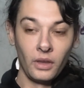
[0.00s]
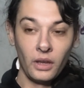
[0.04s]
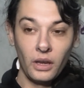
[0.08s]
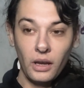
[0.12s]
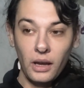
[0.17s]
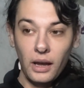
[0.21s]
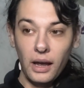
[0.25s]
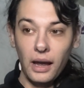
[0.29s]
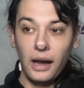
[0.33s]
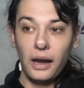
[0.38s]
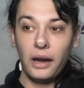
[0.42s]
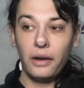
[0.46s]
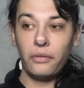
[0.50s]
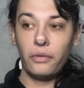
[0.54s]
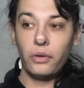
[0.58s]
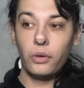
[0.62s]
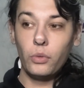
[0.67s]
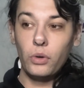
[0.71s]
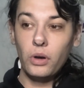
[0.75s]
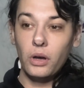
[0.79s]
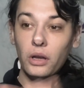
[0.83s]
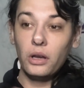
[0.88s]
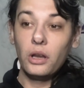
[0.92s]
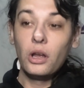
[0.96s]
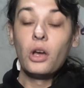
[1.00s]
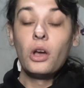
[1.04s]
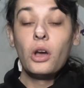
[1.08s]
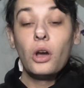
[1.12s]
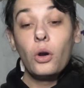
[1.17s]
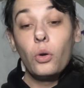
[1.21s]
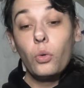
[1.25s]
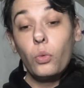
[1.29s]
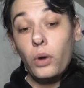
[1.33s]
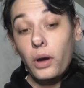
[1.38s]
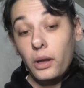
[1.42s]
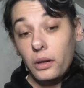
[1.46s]
Hi everyone,
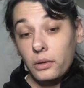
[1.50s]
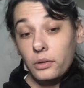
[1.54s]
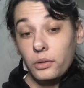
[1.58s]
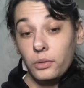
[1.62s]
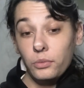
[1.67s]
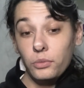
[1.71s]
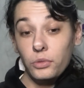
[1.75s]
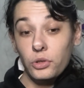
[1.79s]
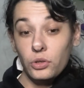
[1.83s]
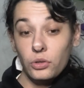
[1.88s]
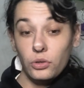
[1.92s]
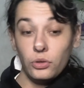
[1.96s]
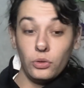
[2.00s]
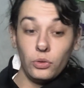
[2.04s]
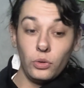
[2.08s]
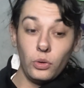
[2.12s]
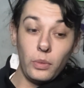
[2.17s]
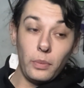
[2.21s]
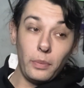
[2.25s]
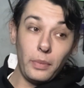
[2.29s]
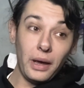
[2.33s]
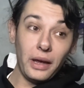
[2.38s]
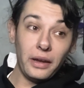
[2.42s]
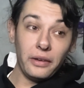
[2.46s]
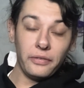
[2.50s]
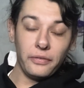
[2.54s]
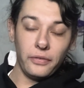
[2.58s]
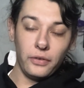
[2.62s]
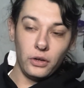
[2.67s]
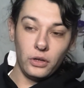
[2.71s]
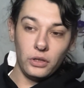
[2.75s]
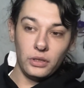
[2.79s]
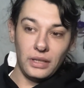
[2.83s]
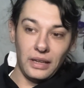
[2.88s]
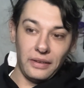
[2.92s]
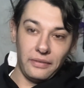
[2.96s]
welcome to my
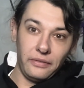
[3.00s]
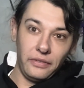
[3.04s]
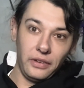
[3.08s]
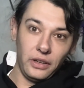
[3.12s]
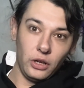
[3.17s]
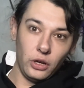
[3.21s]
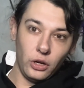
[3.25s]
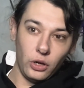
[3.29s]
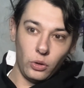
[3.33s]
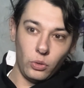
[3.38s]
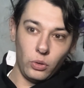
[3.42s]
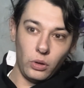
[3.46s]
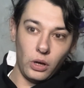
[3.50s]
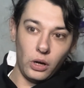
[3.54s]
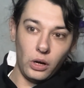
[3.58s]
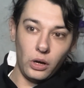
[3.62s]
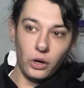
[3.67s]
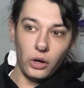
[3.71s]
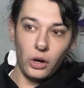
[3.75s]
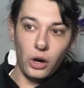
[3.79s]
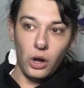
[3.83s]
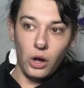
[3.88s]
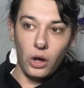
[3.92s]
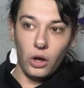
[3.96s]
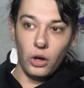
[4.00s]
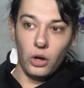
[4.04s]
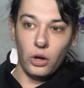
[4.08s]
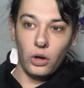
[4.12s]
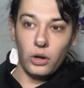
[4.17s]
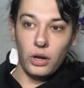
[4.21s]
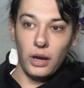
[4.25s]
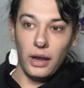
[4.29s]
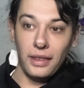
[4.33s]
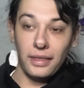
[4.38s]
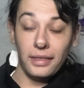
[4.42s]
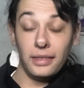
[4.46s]
first video log
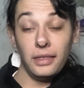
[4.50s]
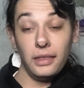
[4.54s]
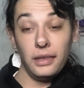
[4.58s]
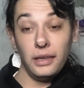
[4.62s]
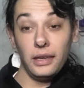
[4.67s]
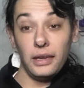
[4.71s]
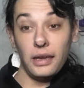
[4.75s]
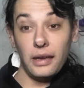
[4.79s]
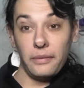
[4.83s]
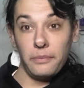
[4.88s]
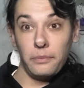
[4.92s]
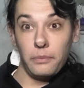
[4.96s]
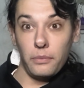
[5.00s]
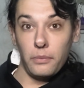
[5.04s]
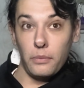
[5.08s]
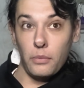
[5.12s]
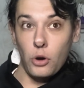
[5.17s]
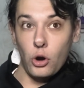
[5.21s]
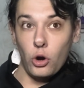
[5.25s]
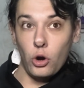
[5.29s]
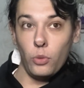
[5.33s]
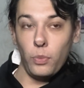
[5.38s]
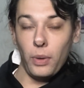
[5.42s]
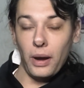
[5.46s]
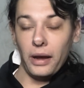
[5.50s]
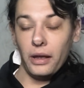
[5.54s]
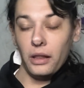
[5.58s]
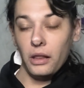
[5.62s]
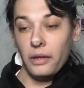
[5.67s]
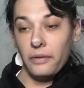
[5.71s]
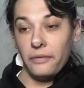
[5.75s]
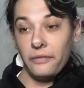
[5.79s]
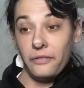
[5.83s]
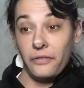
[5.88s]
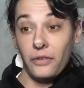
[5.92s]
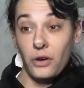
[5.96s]
on the mobile
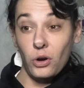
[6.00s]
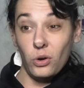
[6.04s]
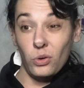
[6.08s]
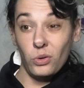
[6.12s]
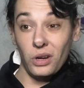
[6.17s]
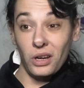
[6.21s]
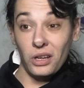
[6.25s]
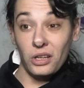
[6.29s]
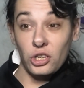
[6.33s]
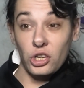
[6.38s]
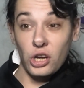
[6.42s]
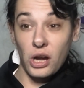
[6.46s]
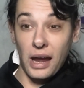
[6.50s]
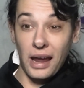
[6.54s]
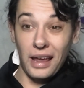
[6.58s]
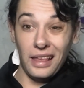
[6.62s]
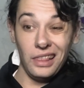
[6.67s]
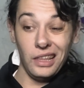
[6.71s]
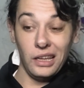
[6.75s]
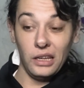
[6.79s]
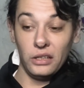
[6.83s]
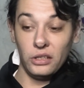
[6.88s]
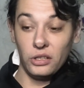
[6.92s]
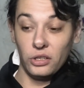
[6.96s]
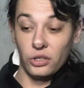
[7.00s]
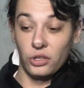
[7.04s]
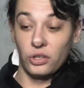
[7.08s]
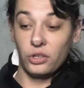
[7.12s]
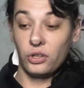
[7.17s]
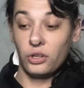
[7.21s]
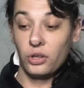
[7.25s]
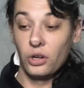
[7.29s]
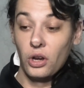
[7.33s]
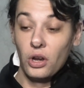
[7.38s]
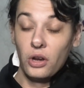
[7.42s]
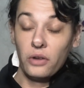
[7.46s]
phone challenge.
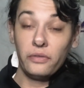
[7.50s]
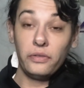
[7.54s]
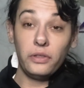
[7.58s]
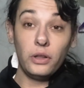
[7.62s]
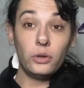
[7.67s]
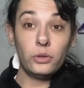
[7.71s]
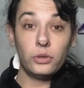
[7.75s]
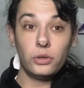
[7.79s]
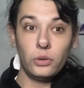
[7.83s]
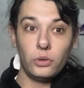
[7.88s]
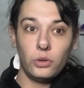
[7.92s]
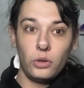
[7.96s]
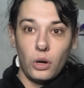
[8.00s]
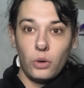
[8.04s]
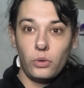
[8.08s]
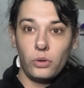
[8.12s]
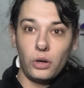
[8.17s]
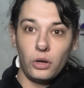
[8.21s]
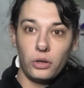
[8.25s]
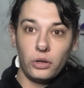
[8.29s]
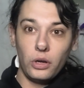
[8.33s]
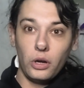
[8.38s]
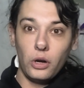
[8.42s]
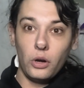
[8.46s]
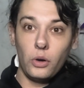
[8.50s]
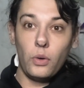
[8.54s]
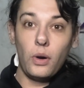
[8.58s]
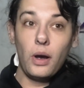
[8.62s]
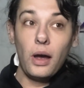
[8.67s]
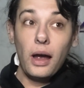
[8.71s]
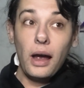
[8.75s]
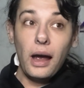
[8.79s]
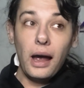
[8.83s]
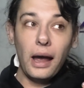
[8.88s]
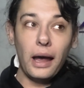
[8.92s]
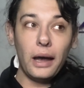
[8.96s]
For those who do not know,
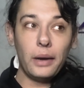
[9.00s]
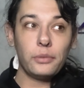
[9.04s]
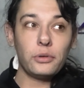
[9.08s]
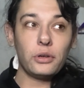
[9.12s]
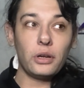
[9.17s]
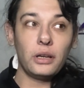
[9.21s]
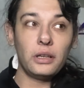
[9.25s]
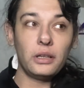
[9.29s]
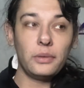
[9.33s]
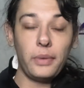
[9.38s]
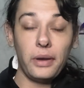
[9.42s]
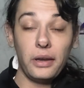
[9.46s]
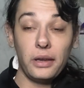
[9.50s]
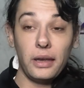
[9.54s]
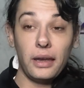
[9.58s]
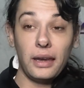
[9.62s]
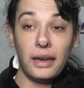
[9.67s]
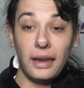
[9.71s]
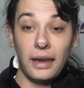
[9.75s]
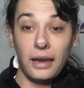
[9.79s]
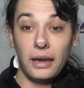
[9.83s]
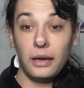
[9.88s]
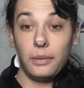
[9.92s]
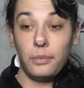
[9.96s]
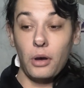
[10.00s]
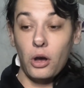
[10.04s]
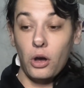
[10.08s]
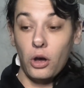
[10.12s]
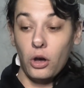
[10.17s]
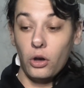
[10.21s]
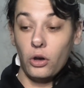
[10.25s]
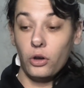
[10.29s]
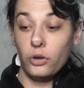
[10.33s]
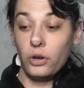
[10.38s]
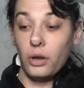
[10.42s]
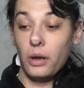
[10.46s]
I'm trying to make a game
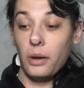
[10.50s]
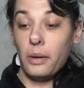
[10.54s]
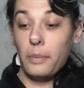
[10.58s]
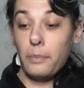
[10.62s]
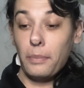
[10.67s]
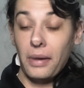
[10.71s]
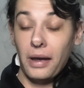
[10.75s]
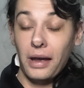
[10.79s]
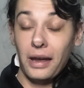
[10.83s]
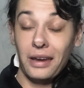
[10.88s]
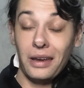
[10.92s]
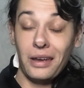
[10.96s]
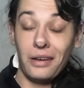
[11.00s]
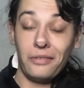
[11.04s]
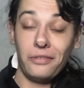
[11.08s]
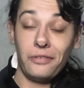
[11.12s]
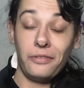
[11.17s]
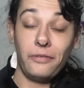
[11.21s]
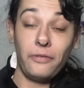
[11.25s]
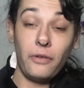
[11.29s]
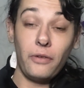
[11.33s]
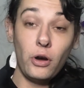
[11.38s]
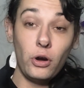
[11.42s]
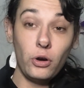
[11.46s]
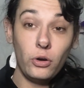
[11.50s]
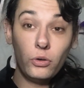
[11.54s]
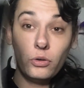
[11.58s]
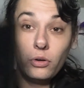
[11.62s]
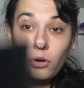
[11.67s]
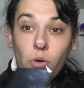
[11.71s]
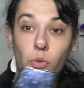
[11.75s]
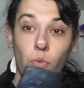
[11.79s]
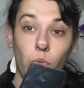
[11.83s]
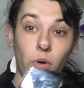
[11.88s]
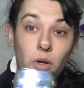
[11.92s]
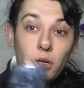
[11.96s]
on my phone,
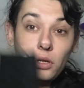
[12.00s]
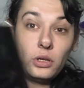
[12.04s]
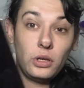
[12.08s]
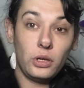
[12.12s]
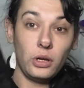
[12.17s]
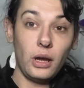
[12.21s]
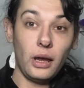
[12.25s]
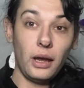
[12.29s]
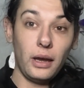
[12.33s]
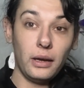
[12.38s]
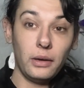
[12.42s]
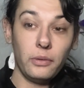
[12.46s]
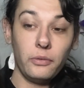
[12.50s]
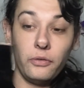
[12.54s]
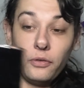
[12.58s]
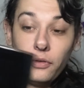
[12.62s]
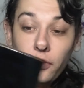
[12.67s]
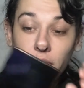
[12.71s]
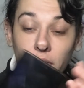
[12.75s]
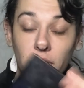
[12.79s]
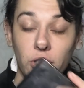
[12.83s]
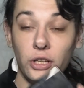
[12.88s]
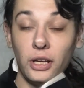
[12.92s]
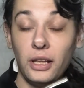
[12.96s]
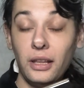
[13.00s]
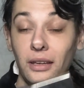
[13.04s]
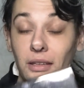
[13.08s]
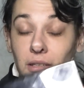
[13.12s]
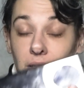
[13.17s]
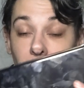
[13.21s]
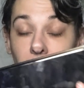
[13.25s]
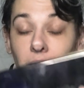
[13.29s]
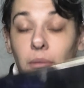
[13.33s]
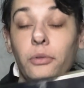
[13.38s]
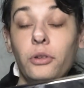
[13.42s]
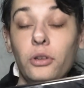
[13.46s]
which for this challenge
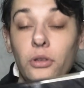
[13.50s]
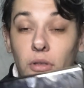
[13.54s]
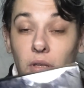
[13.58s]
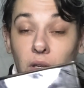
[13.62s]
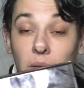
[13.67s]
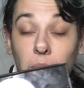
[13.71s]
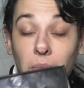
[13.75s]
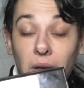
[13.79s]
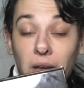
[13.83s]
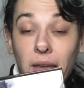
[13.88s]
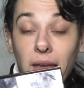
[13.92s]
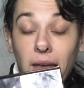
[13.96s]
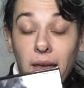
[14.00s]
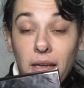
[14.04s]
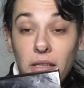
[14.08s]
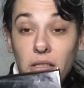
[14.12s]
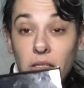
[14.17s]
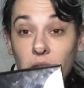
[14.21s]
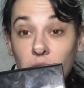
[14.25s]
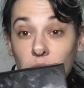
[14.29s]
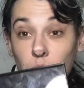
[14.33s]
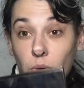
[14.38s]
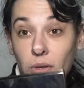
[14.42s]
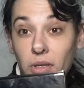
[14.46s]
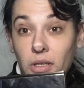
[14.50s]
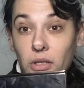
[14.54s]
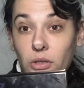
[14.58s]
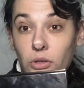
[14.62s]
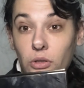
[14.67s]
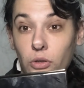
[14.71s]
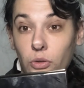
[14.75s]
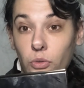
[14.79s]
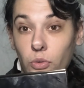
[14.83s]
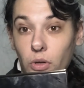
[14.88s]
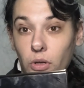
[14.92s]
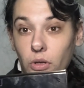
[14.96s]
I'm using my
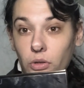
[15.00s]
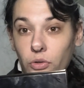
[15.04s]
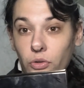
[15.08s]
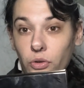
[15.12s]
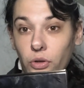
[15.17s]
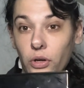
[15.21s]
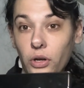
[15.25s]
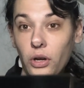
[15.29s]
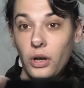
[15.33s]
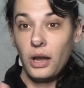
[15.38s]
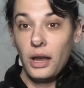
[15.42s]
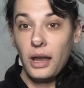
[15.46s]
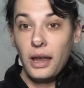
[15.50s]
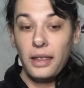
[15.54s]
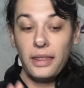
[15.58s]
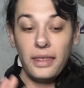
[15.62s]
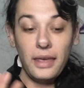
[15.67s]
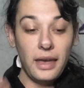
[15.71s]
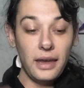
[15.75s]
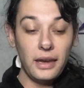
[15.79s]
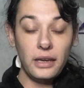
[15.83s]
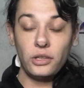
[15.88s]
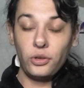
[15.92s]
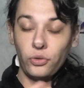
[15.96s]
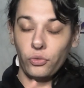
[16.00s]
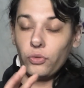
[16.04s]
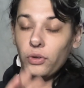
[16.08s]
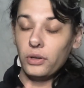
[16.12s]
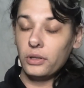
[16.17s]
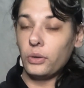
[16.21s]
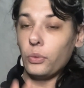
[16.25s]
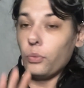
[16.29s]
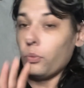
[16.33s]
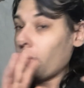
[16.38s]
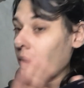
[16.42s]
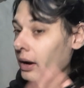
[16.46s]
S22 Ultra. There is a
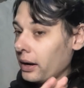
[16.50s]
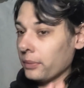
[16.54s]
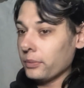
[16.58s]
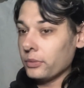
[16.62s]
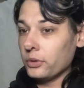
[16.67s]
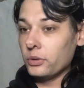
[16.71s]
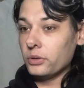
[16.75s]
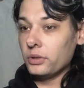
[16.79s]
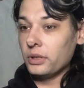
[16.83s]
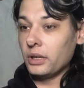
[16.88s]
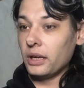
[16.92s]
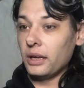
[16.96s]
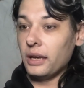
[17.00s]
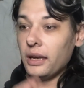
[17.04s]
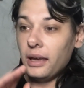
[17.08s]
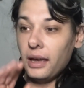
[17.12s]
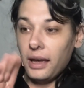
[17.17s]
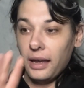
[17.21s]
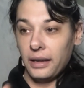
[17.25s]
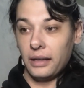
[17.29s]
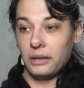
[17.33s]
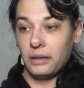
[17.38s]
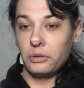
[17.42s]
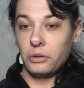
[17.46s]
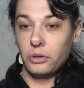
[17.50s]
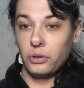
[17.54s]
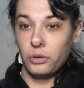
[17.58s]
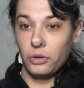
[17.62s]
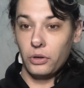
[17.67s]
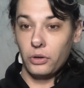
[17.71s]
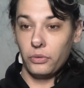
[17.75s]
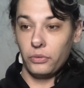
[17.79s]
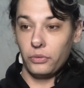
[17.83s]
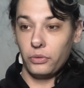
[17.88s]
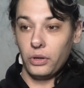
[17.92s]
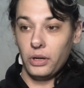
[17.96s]
reason why I'm using it, and I'm going to
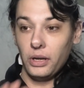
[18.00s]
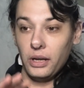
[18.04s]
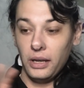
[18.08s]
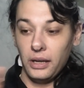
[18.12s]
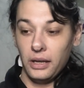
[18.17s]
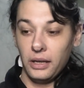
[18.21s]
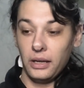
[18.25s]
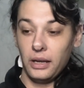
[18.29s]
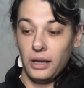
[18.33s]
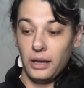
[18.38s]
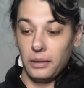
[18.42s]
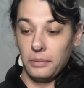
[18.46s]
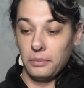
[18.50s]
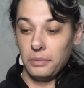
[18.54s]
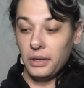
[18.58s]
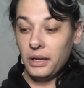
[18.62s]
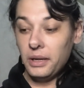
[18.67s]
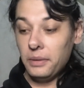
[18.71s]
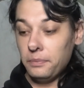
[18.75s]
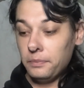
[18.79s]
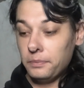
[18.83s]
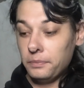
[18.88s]
cover it in a minute.